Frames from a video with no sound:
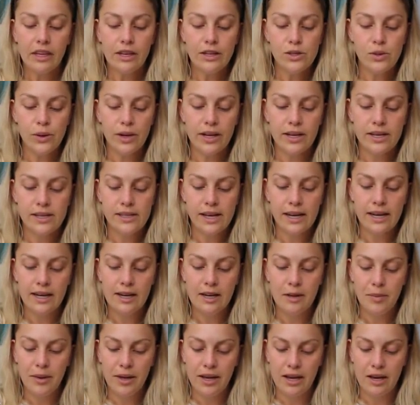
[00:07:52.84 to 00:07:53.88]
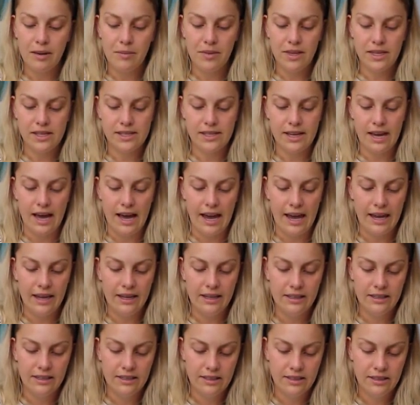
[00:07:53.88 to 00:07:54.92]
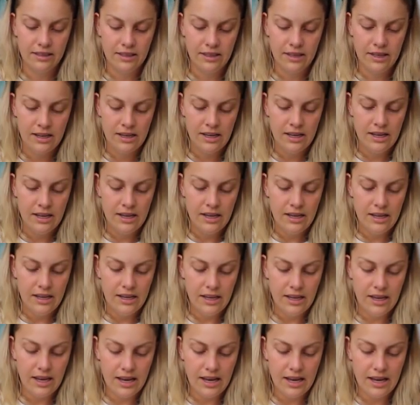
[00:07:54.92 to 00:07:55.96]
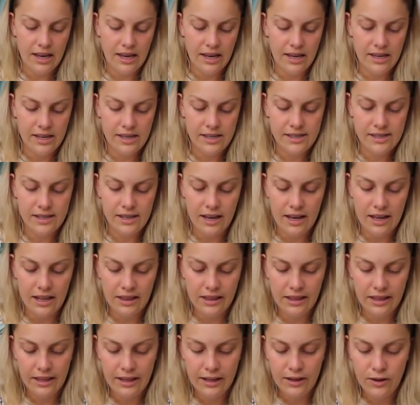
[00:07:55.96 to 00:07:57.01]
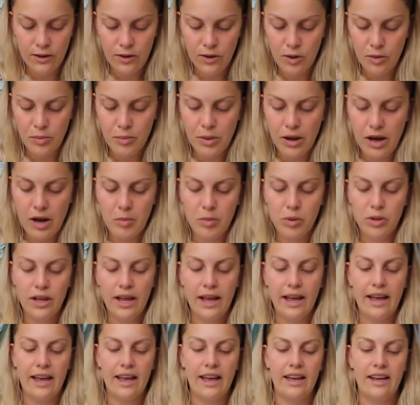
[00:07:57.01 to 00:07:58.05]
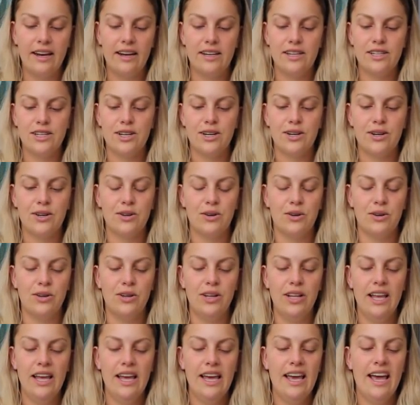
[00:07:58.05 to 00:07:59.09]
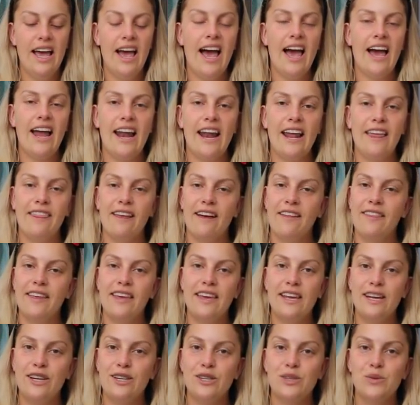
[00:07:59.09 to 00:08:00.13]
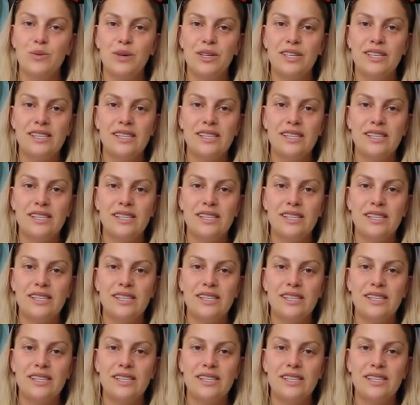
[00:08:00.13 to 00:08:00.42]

So I decided to pick up this guy. He is a little bobblehead turtle, and I thought that he just would